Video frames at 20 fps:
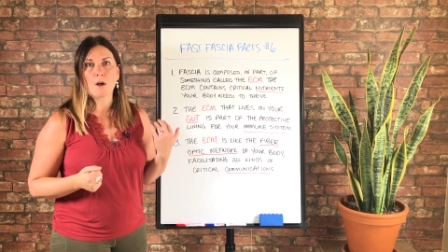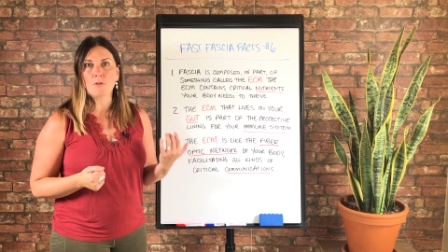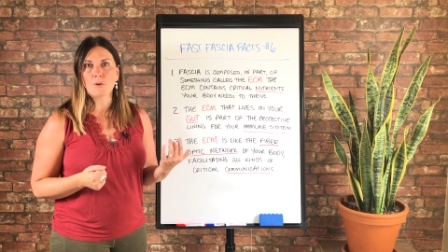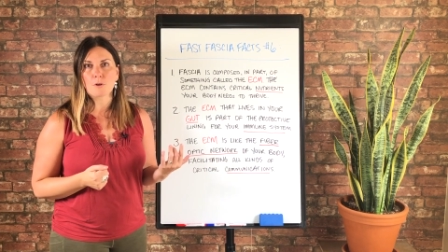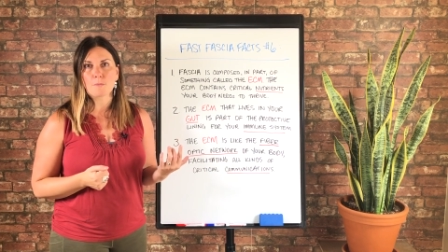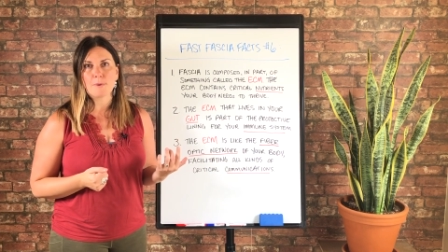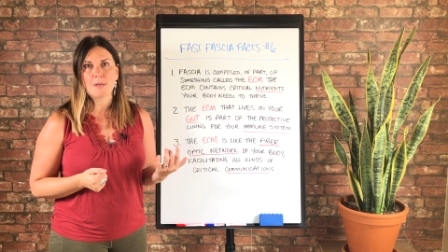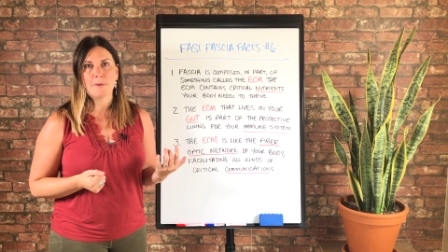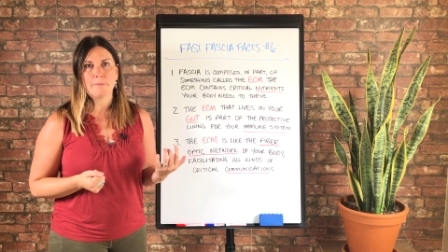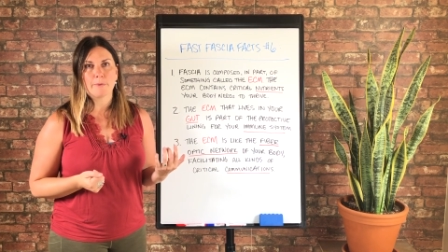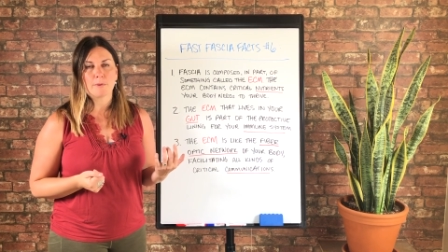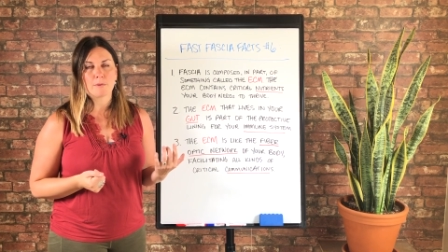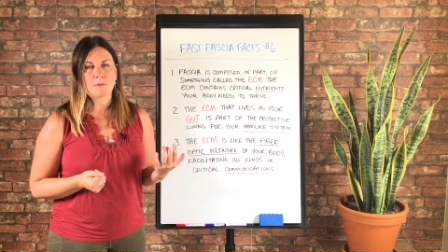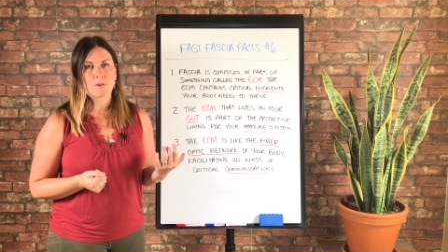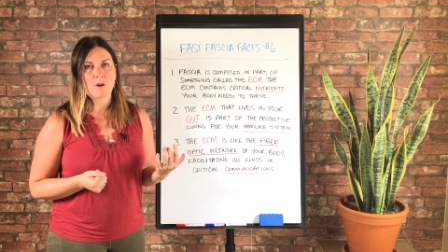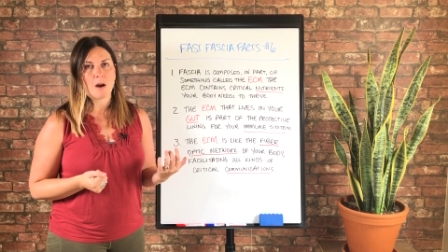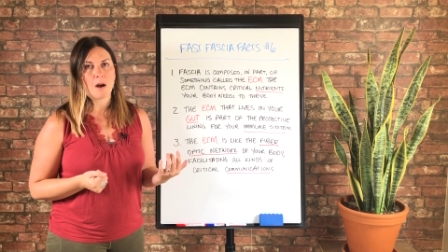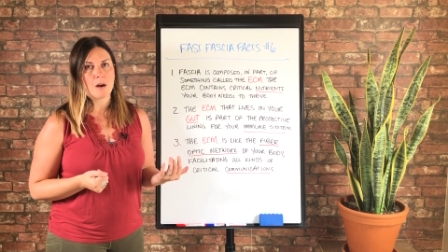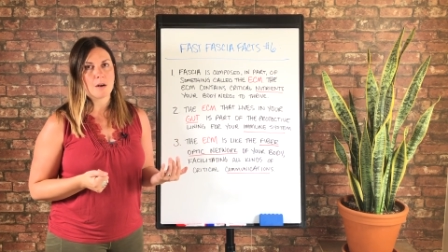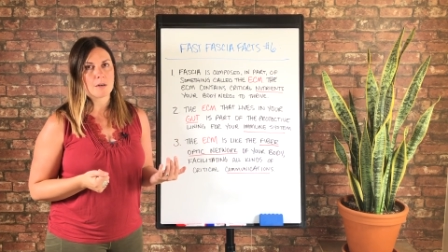other people
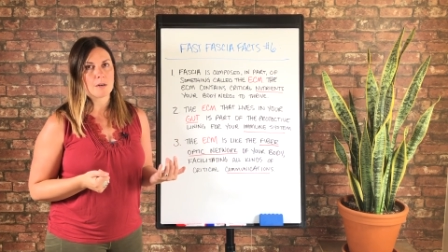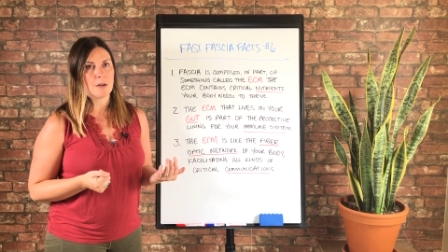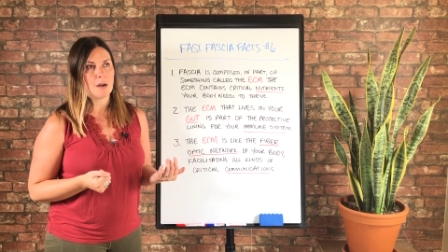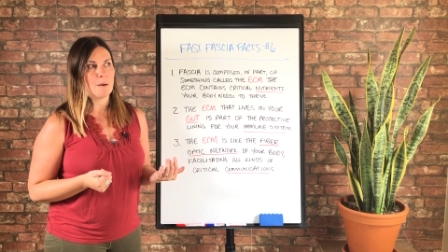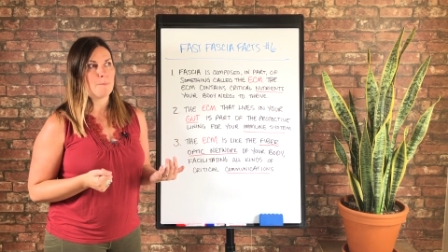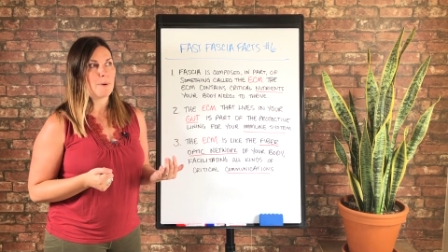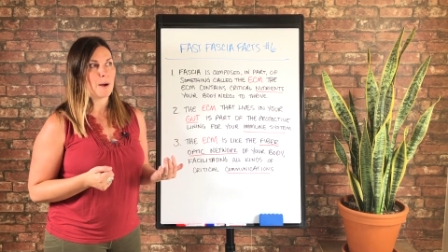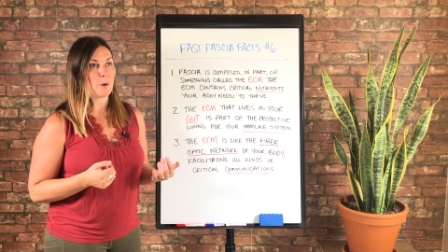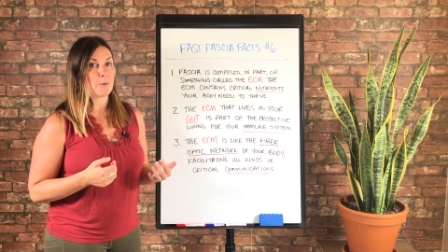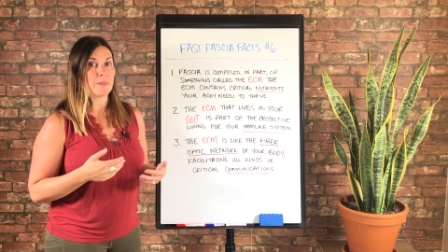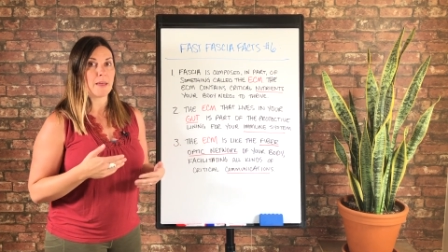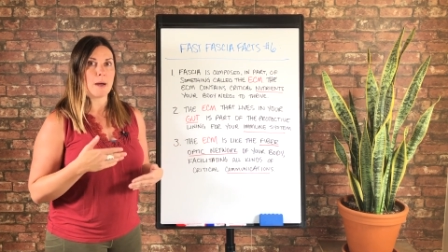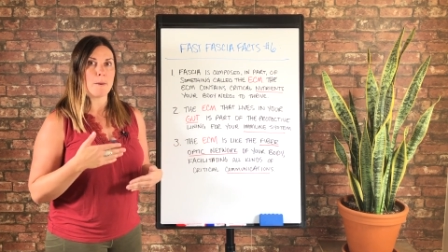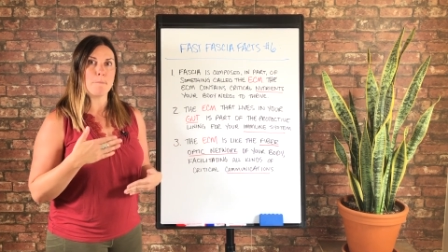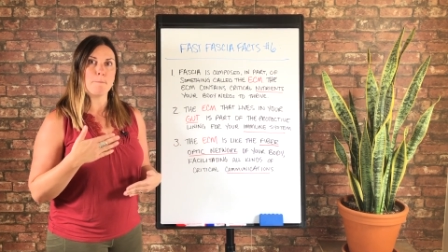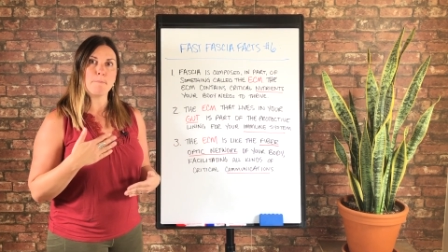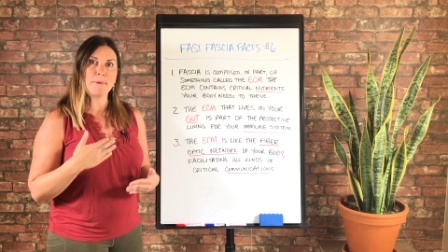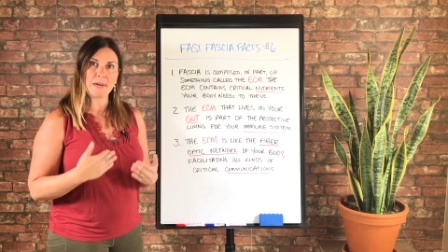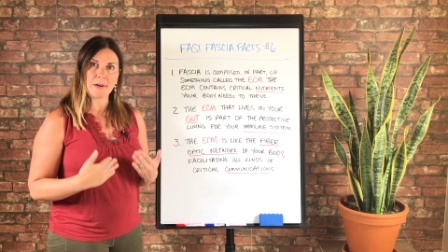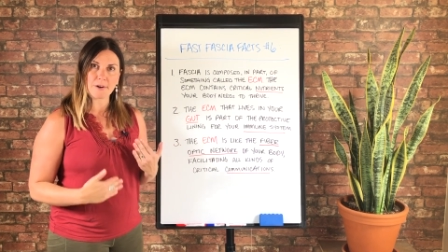talk about
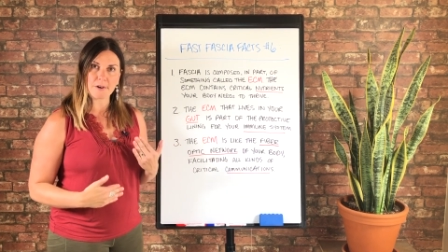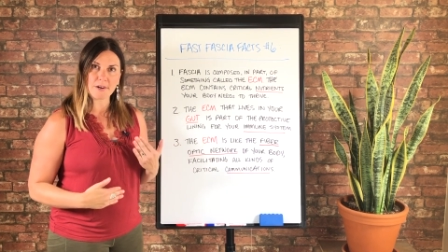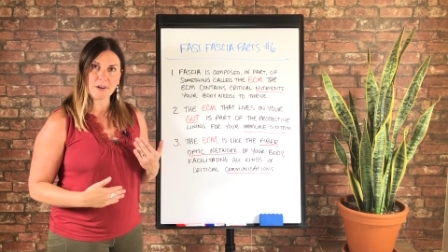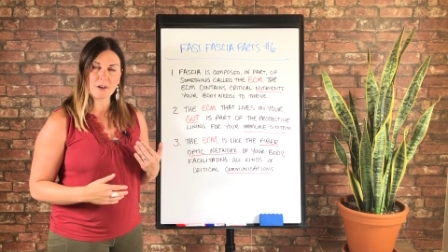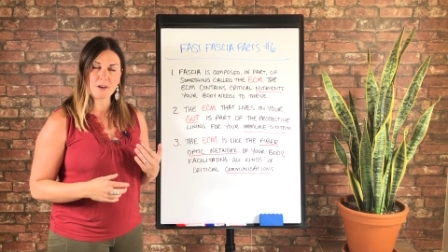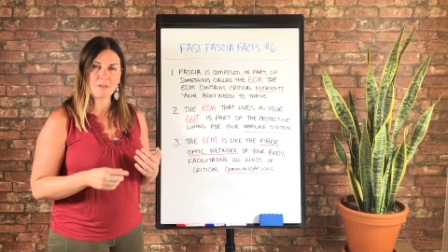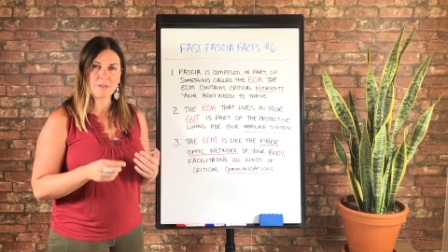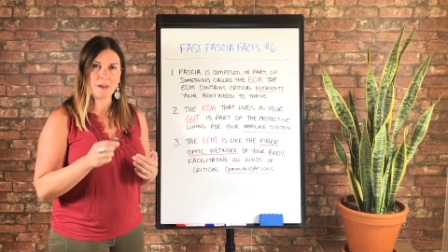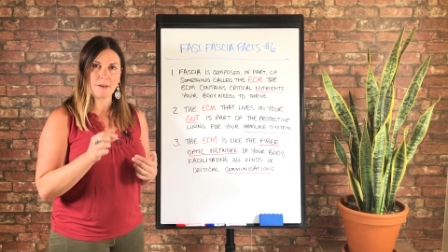that barrier,